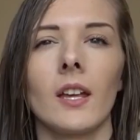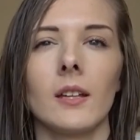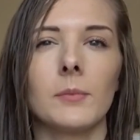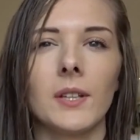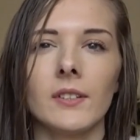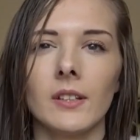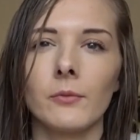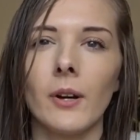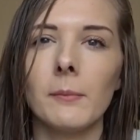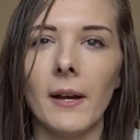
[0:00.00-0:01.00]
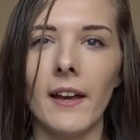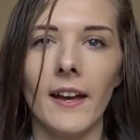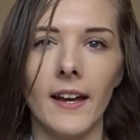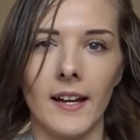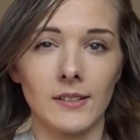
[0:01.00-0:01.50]
And because I've wet my
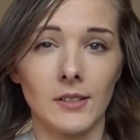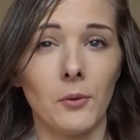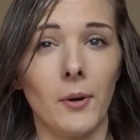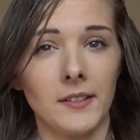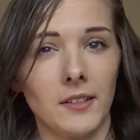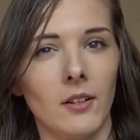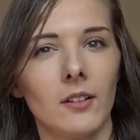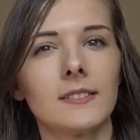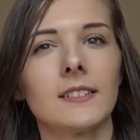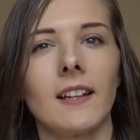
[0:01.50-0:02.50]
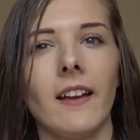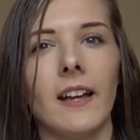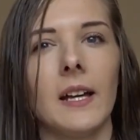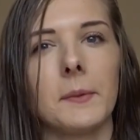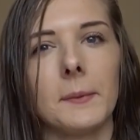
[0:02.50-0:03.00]
hair quite a lot,
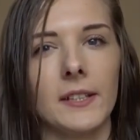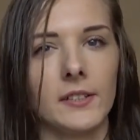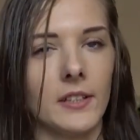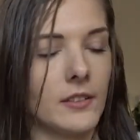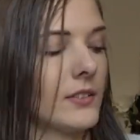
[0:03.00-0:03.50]
I'm actually going to